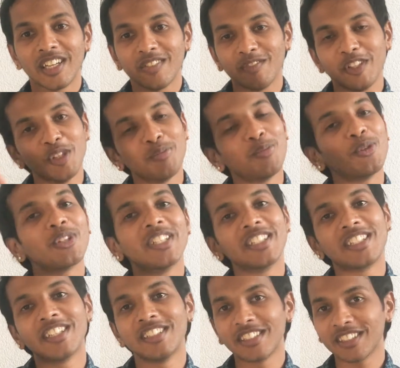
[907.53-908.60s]
When you put
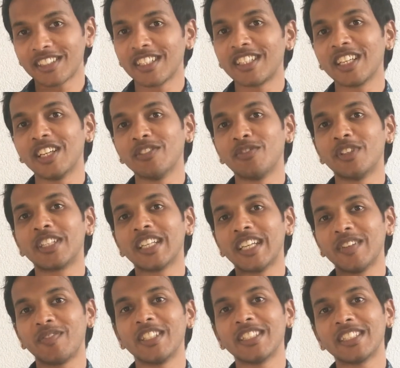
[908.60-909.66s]
in consistent effort
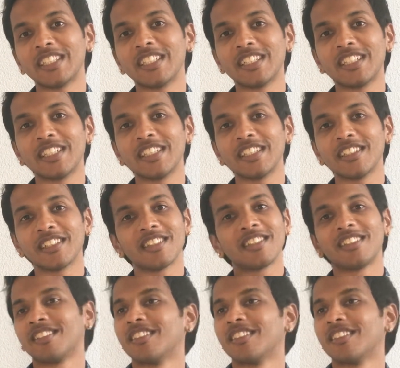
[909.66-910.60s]
every single day,